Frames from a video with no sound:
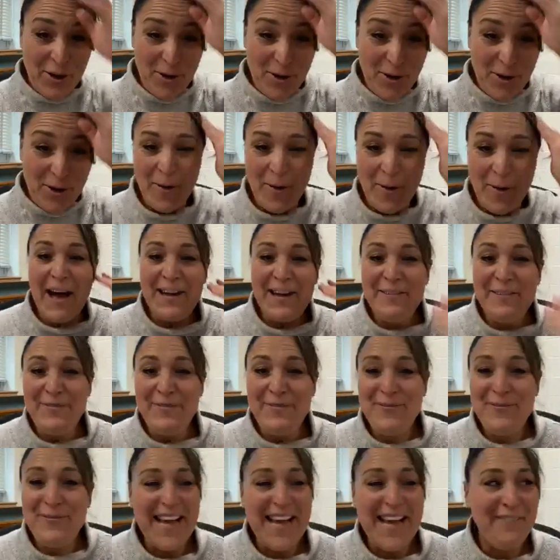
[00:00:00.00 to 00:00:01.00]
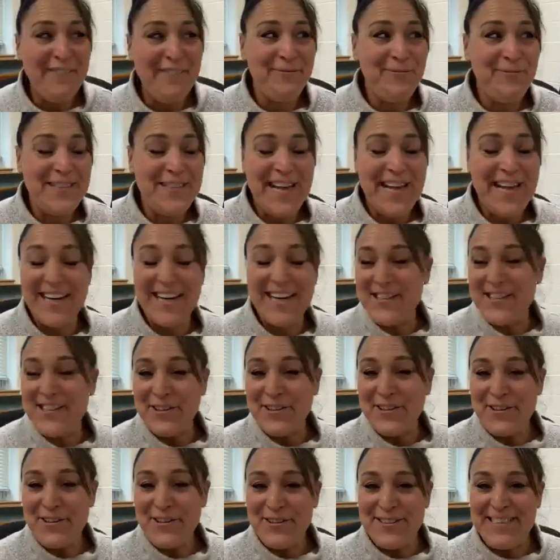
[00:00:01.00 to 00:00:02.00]
A lot of
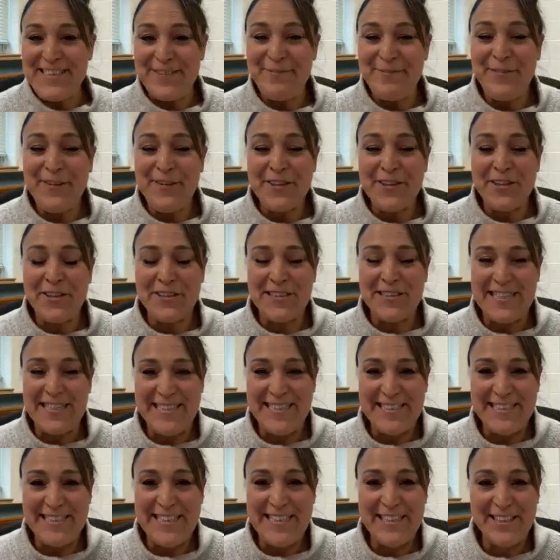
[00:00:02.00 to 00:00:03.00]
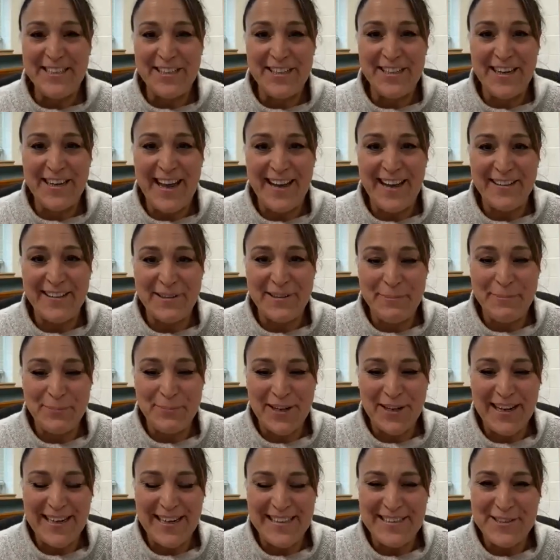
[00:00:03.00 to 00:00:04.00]
technical difficulties here at
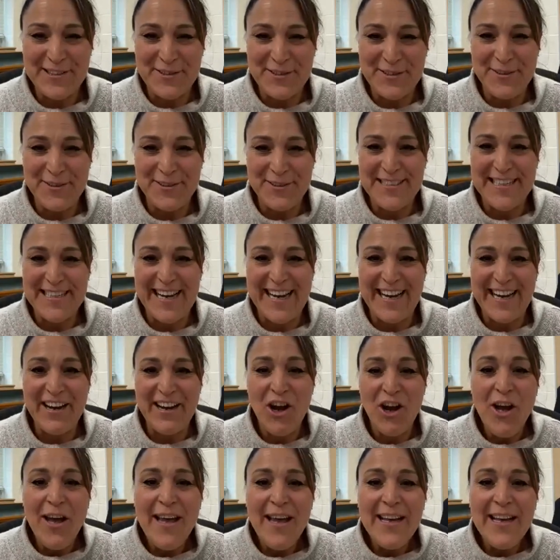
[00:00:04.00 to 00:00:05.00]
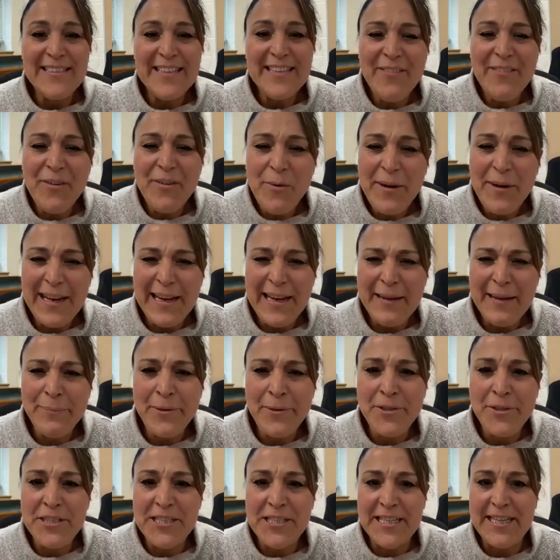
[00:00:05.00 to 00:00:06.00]
Lynbrook High School today. Is everyone
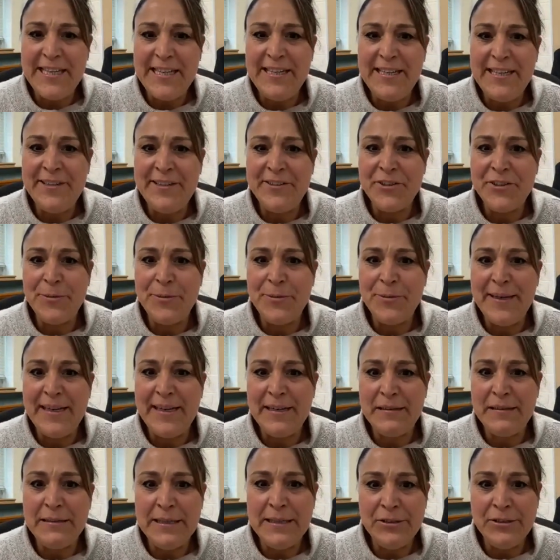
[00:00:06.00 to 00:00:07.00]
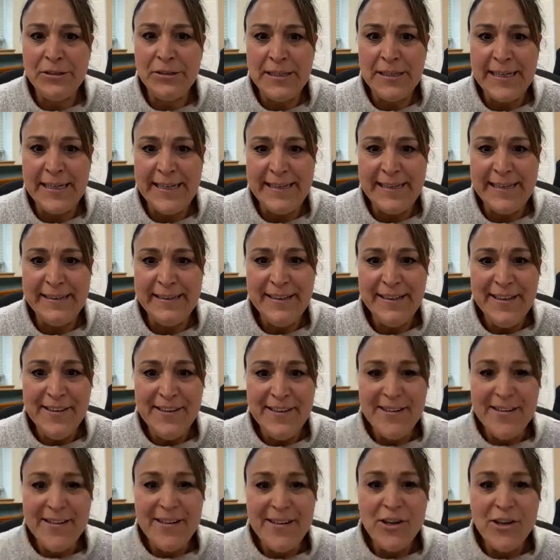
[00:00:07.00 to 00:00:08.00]
able to hear me clearly?
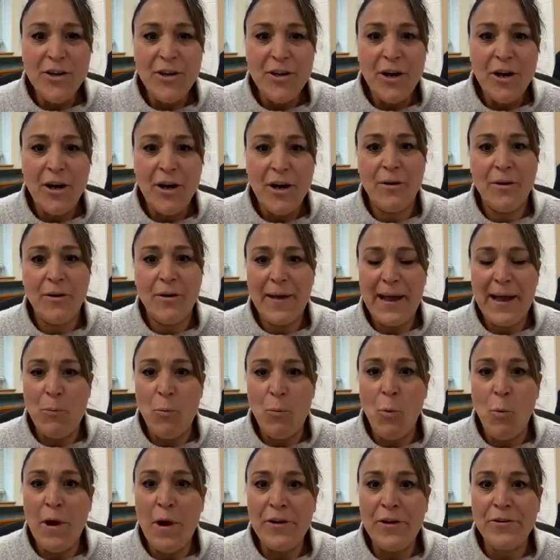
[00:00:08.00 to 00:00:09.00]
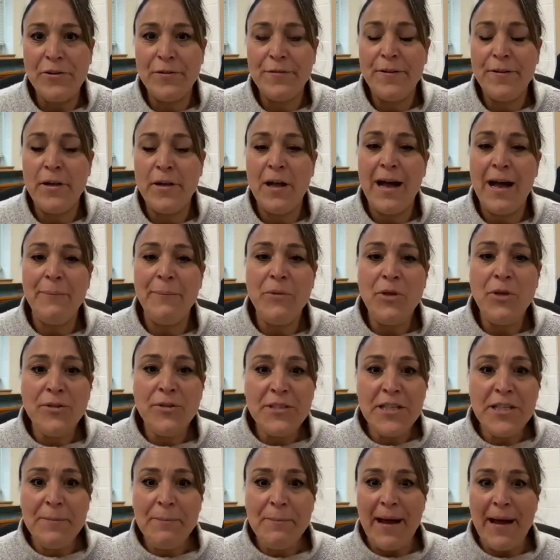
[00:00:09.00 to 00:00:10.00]
Okay, wonderful. I'm
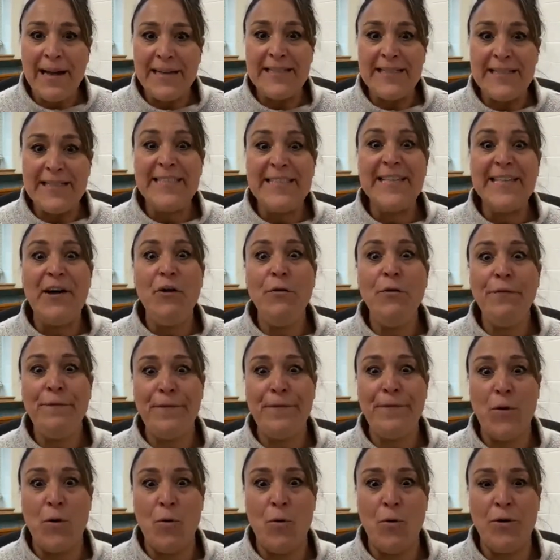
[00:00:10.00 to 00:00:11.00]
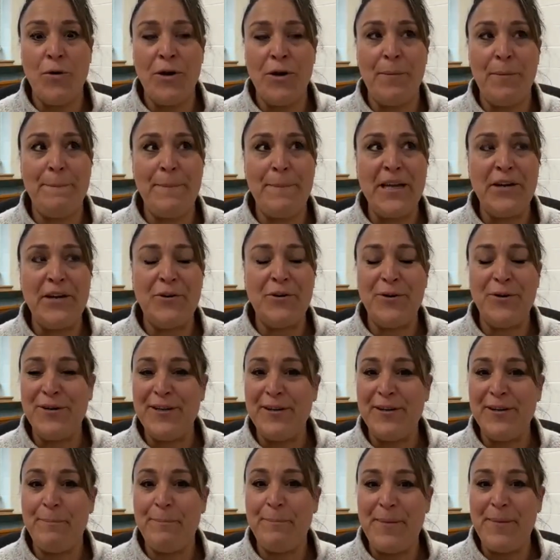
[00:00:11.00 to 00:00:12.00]
using my cell phone
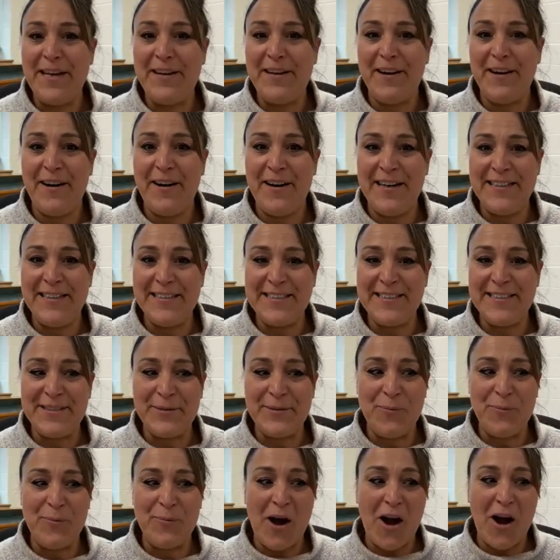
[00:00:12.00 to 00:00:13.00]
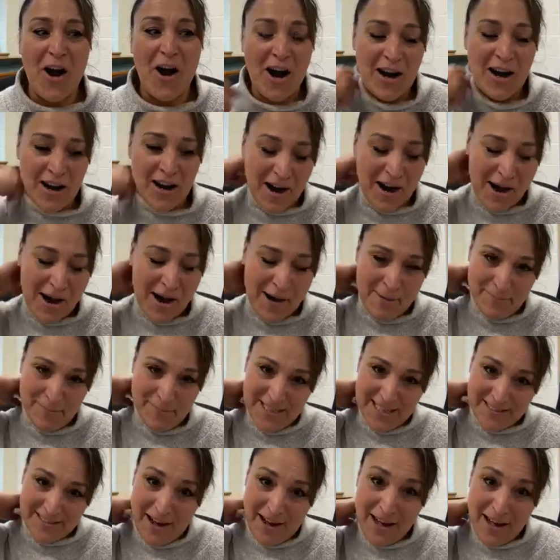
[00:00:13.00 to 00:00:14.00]
because, because our um,
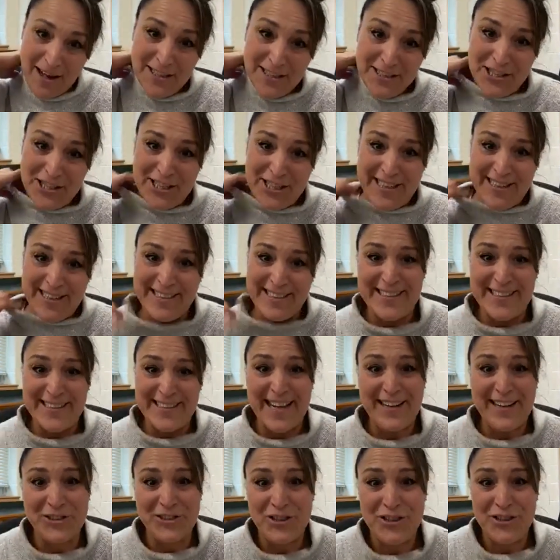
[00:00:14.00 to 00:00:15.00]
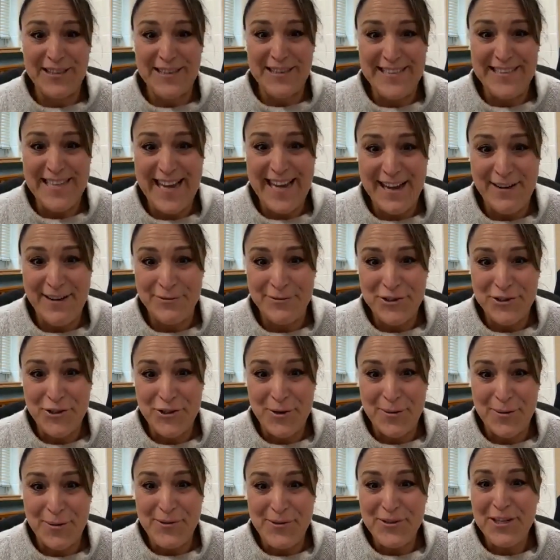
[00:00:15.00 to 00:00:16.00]
technology is actually down. So
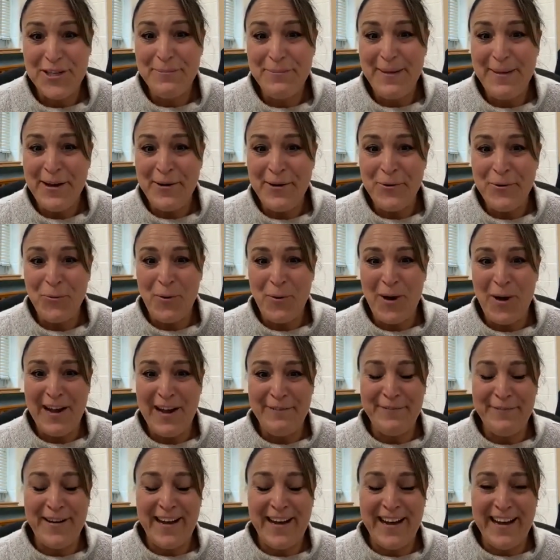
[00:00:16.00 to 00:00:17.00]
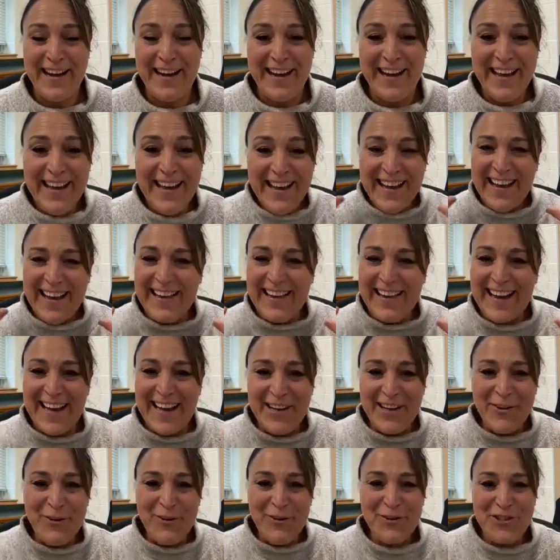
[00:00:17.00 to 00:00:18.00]
I'm using my own Wi Fi, and I
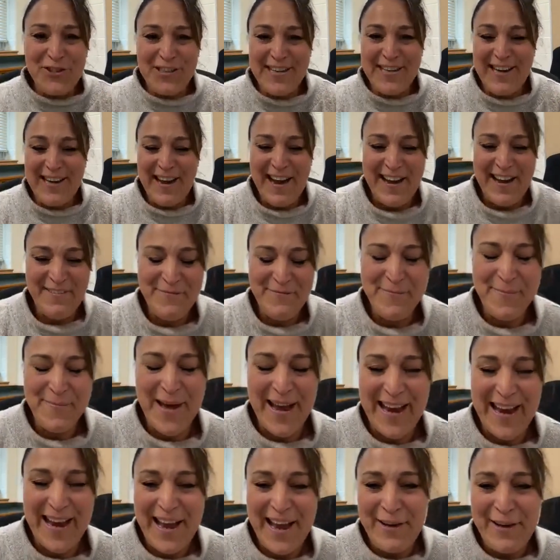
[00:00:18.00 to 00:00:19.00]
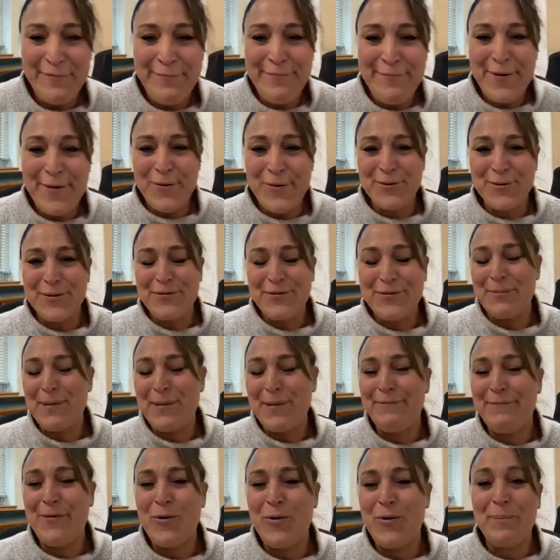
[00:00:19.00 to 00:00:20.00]
usually have my headphones for my
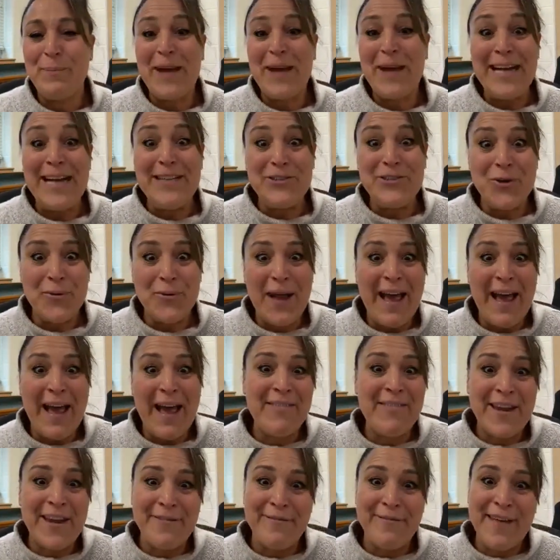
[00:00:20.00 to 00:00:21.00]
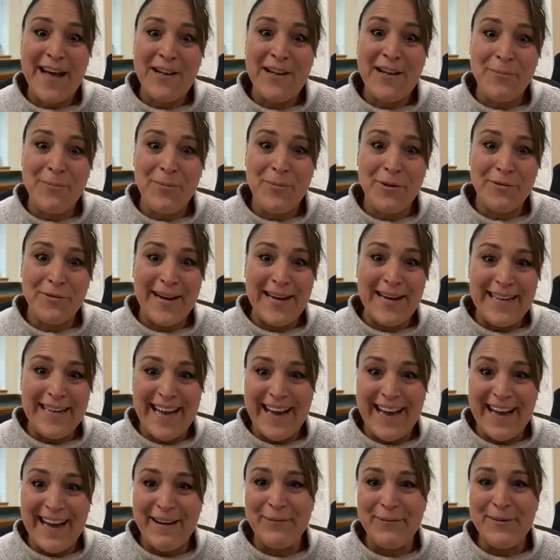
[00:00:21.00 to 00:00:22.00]
phone, but I don't have that available right
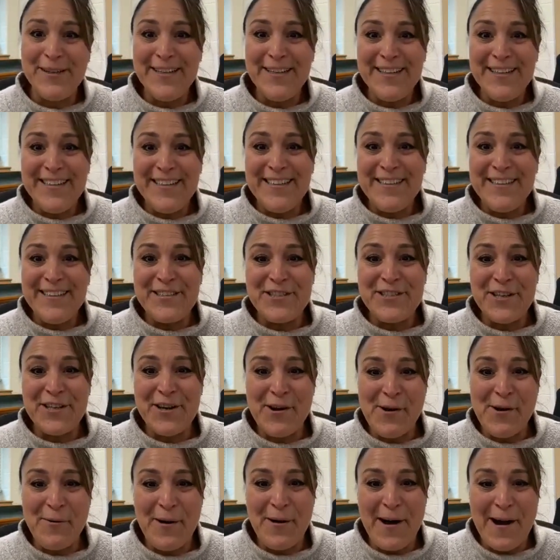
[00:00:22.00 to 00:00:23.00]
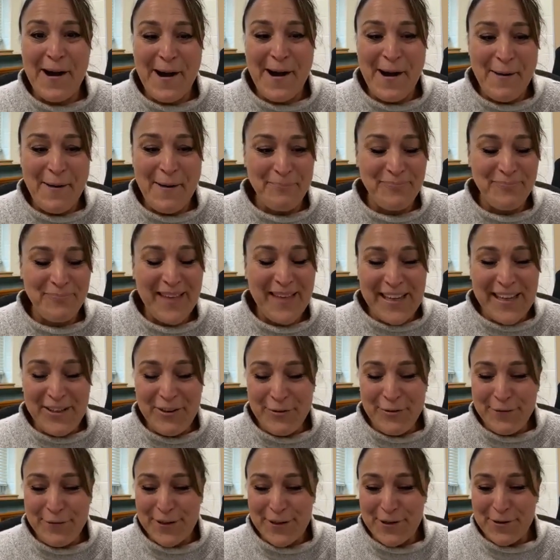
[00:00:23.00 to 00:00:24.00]
now. So um, thank you
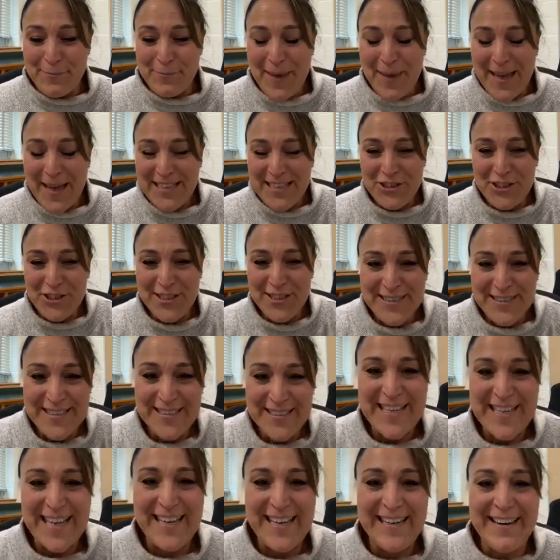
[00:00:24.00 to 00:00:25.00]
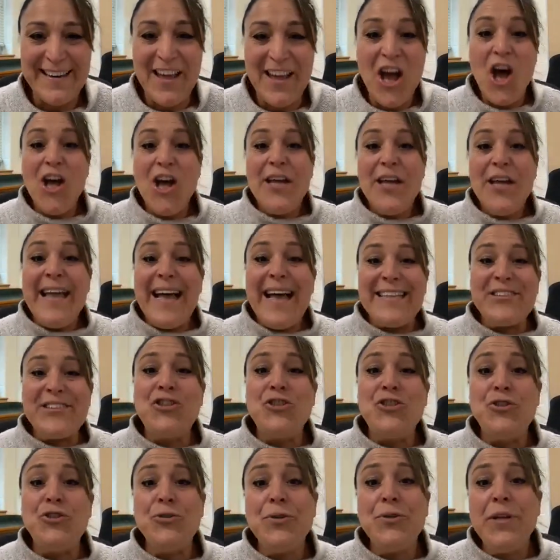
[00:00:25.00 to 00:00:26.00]
for your patience. And yes,
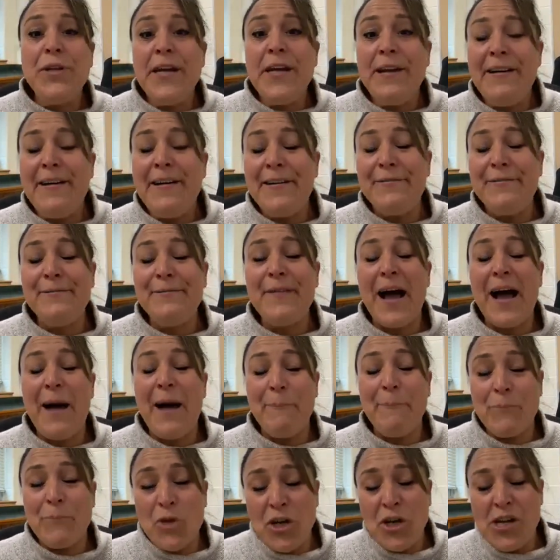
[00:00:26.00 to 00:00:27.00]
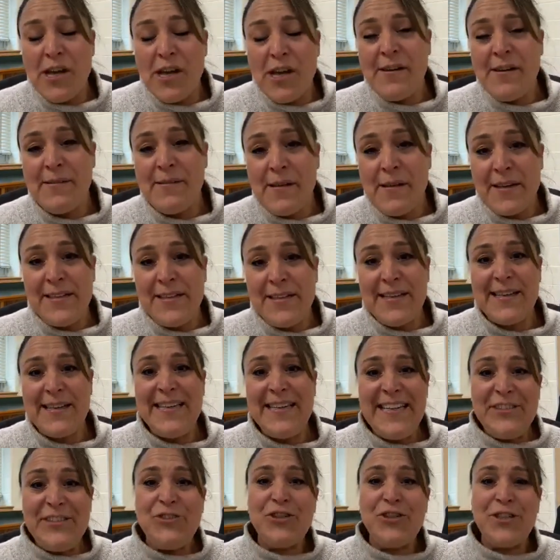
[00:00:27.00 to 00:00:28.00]
Julia, I'm going to
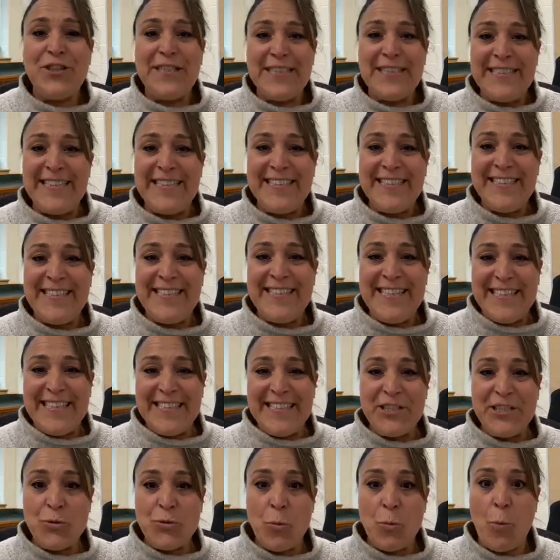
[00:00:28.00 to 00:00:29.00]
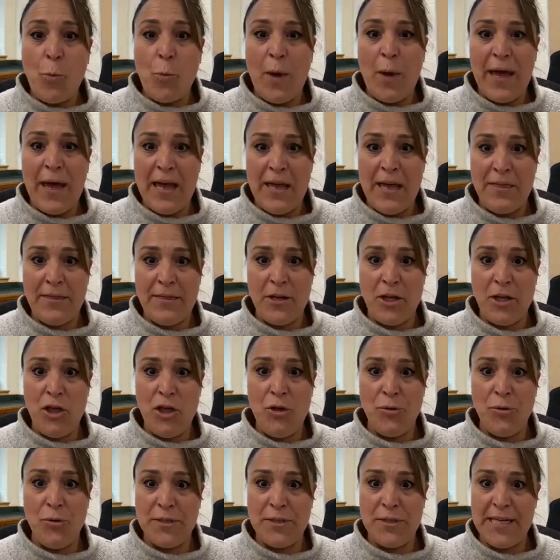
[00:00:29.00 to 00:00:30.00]
need your assistance with
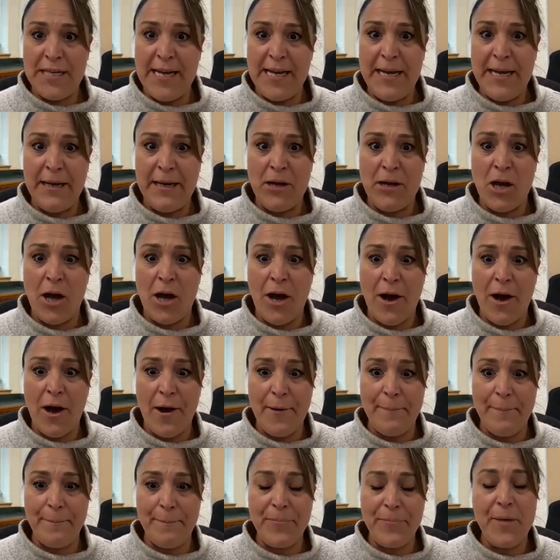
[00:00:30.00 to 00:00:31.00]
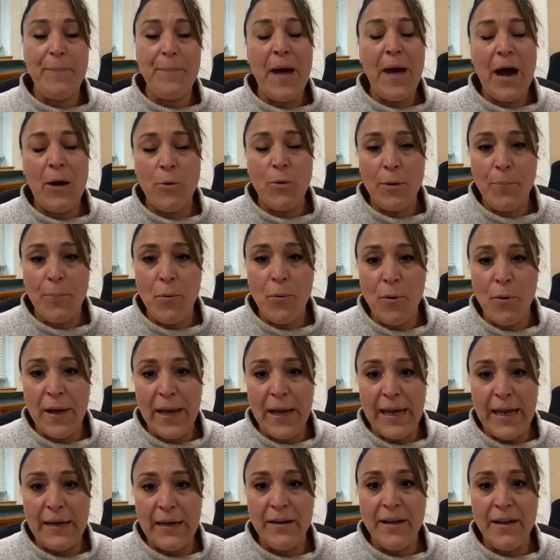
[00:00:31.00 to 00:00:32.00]
using um, the
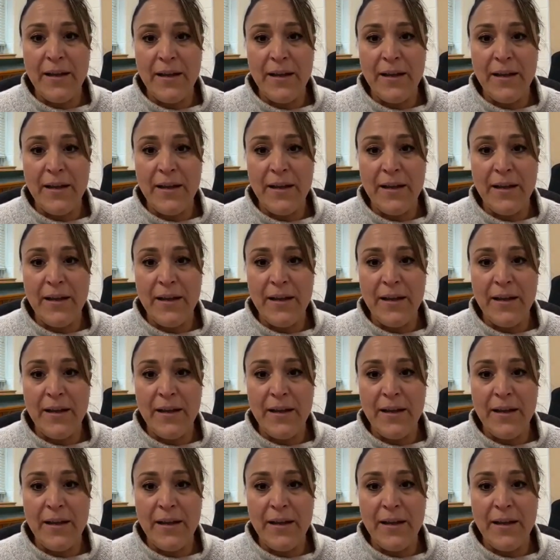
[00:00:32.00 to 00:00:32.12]
PowerPoint.